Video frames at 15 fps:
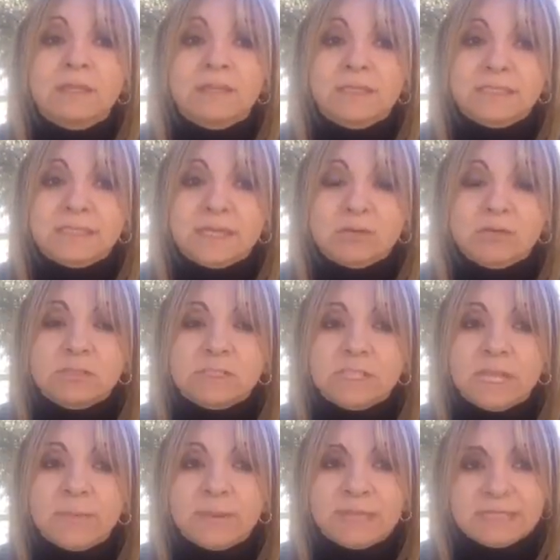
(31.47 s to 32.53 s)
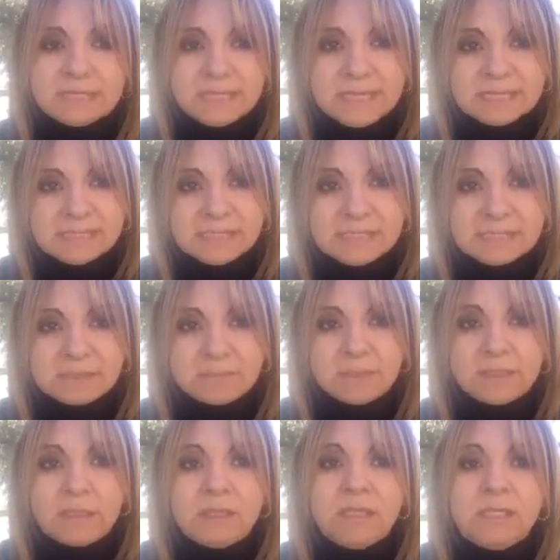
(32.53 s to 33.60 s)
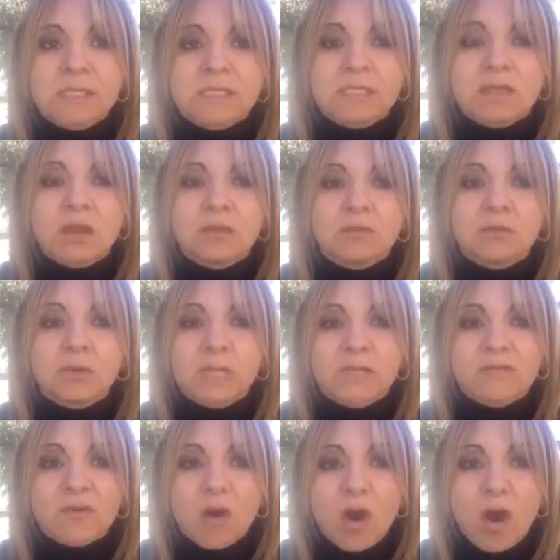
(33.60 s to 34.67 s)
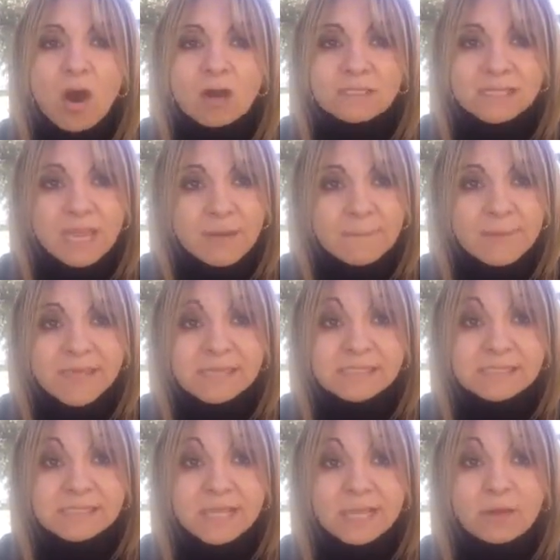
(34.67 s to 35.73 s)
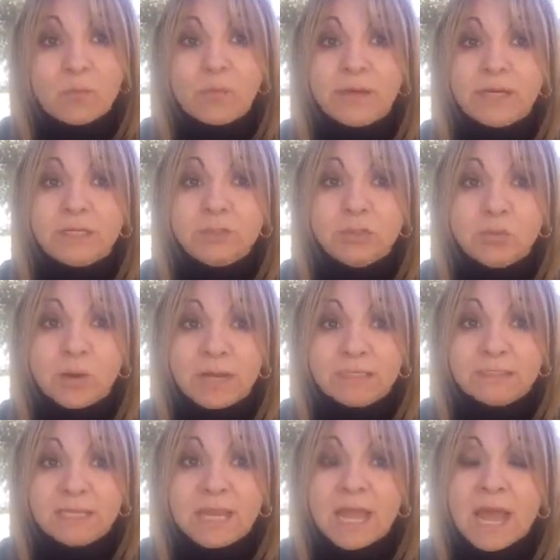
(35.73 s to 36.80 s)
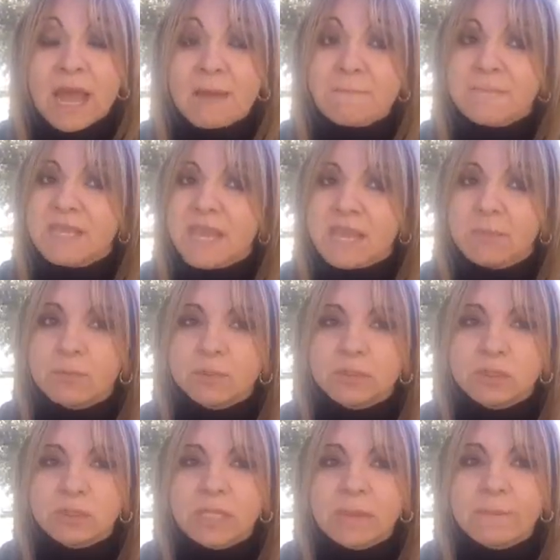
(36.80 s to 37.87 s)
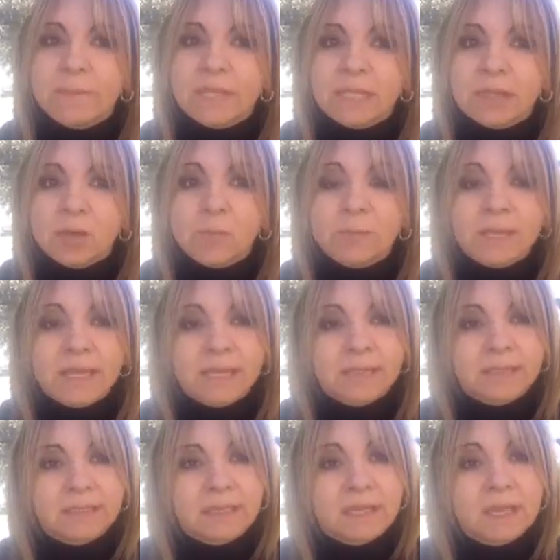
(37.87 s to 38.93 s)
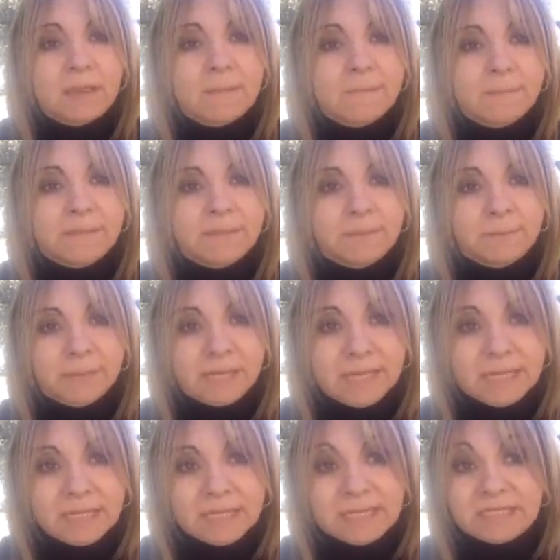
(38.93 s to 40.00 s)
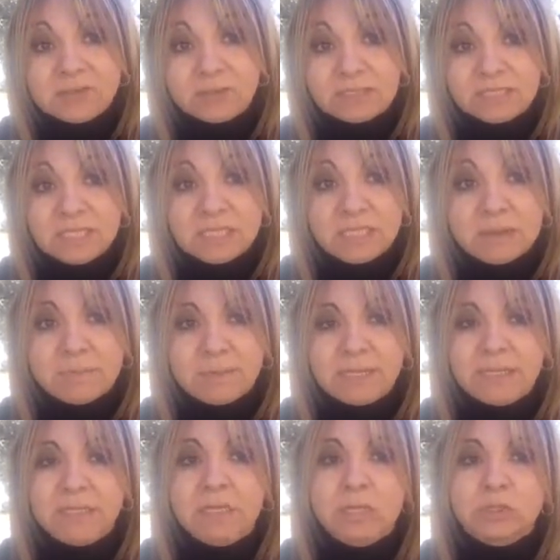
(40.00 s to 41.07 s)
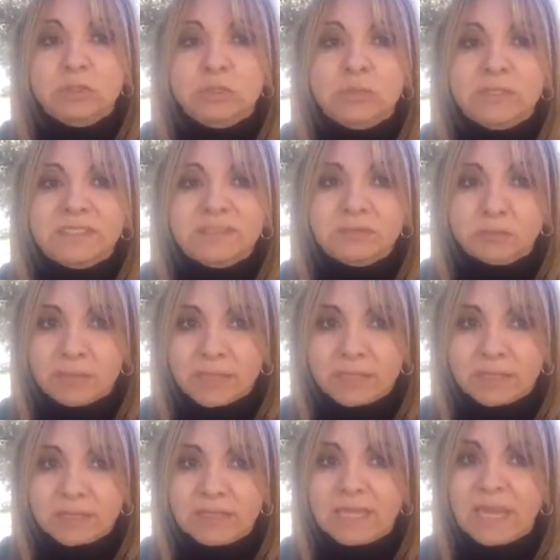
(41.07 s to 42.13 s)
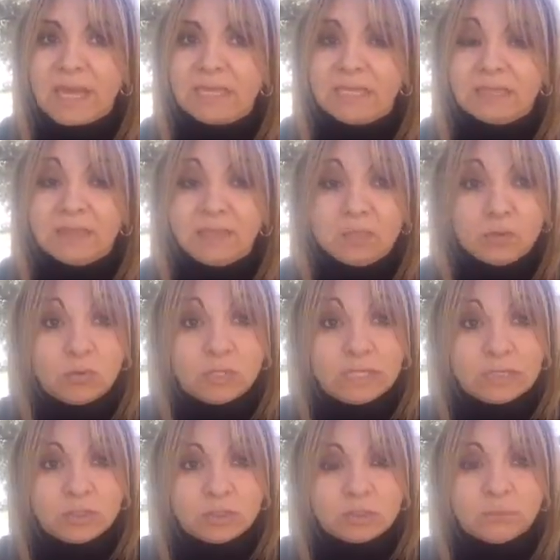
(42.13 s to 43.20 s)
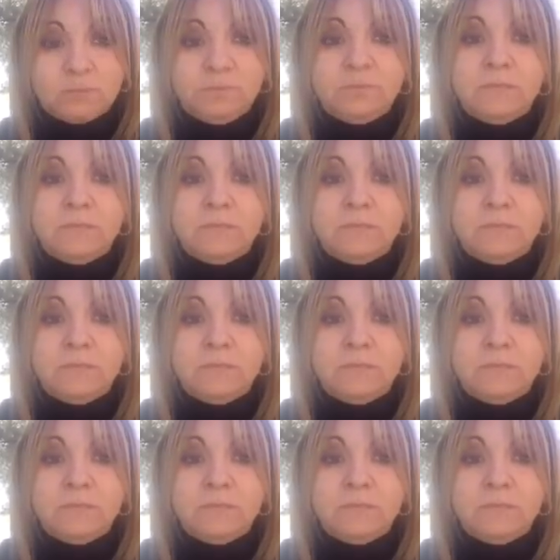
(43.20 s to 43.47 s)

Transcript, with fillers: The second step is an assessment. It's going to give us a baseline where you at and be able to develop a plan and strategic plan to strengthen the areas that you need to.